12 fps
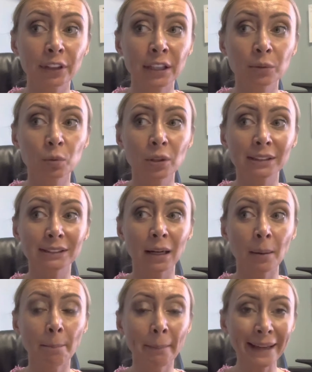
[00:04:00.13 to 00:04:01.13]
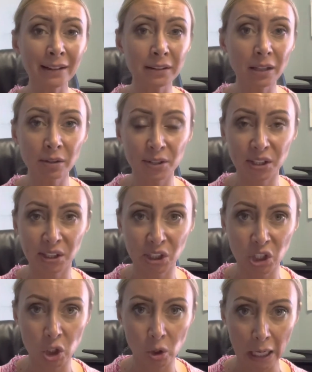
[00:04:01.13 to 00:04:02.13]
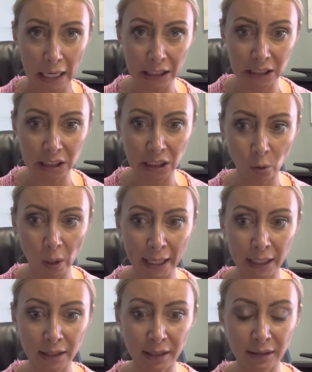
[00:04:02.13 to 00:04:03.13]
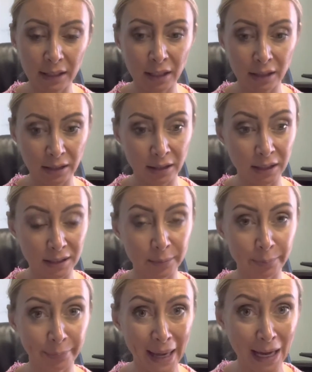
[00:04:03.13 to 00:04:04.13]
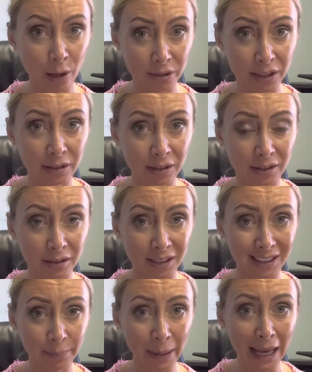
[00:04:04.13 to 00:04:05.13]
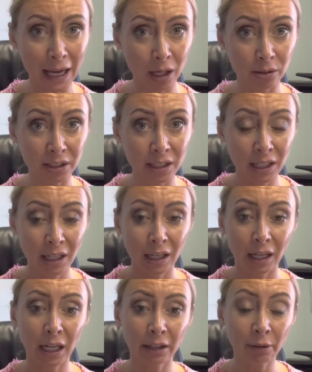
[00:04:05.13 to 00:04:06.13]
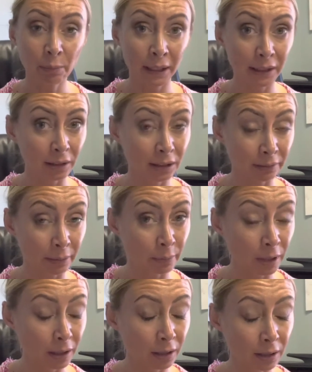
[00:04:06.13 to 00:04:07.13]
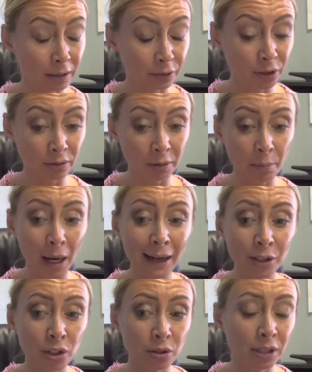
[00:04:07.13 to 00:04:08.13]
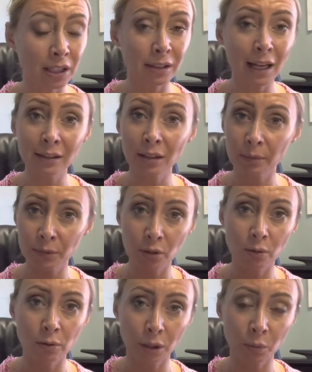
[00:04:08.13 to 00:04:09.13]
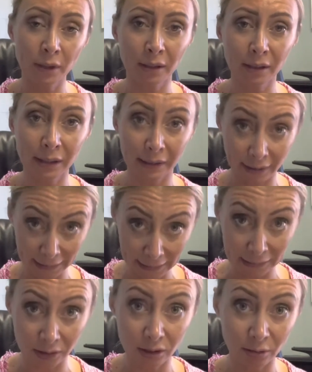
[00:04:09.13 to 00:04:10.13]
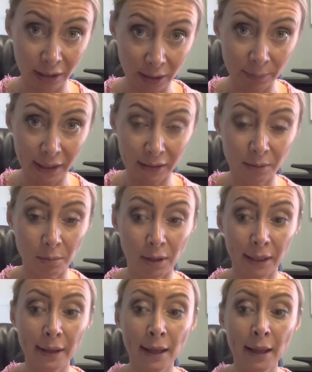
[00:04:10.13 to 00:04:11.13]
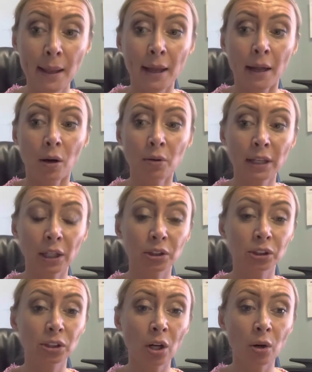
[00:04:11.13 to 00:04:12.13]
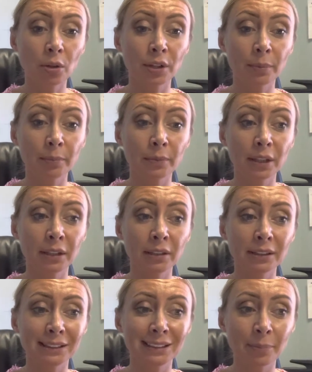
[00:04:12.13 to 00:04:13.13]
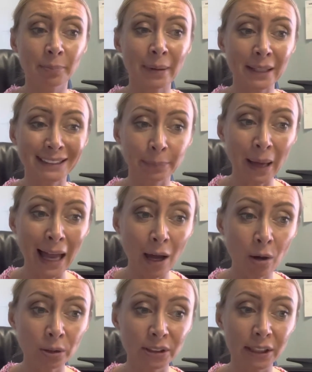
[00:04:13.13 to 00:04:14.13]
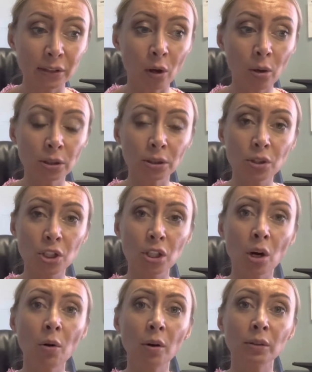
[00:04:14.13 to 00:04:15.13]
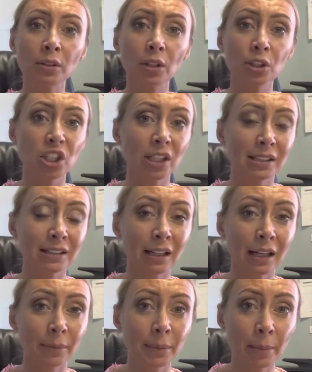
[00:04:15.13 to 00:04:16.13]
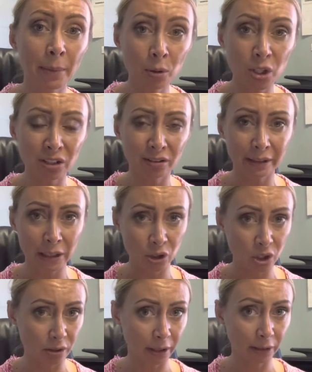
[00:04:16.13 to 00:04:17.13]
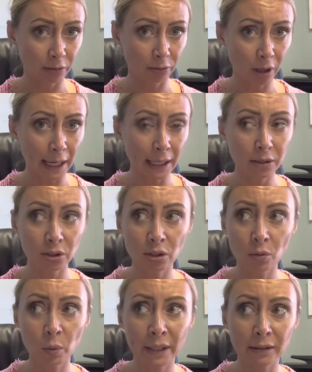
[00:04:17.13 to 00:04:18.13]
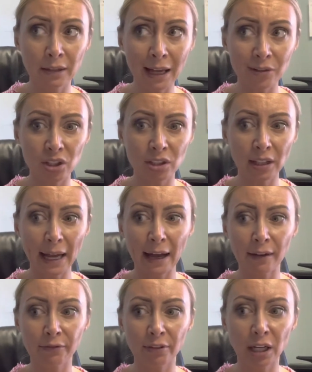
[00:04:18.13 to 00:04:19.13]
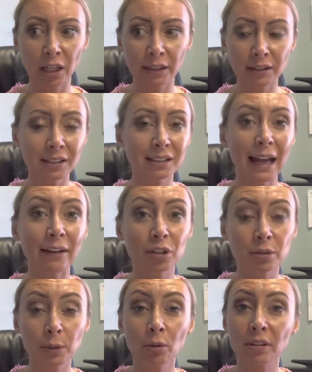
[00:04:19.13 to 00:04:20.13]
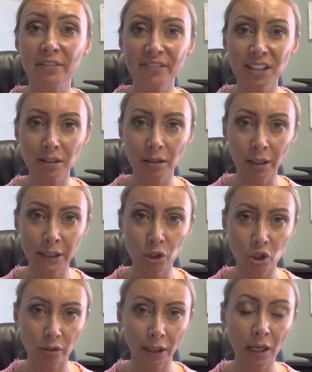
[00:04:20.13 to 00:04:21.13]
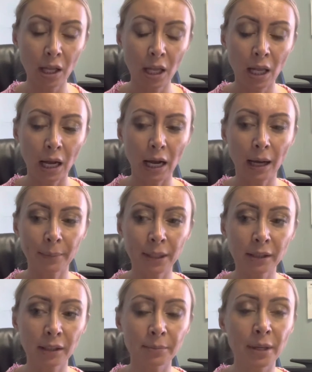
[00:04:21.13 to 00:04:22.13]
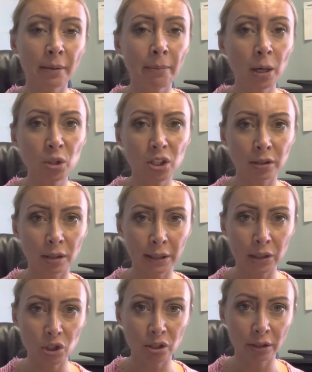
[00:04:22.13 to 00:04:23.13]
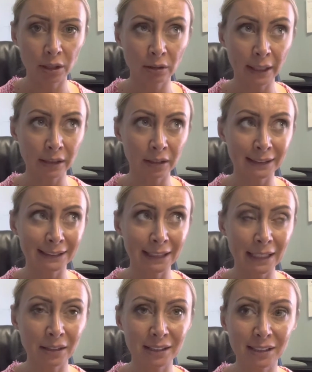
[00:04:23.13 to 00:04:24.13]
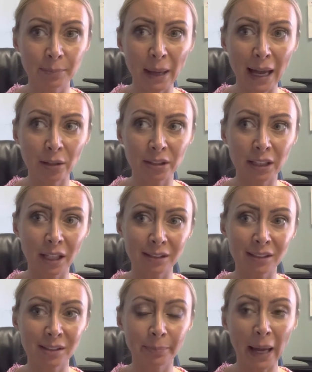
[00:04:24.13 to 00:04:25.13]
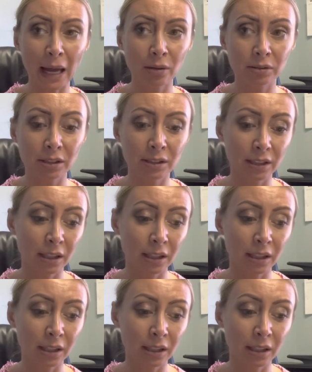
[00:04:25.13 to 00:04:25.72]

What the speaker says: it was a mental distress, right, that the spouse, innocent spouse, to remind you, you cannot come to court with unclean hands, so keep that in mind. Okay, so the innocent spouse can also show just emotional injury, right? So we cannot just have, it doesn't have to be only physical injury. It can be emotional injury. Like, let's say the other spouse is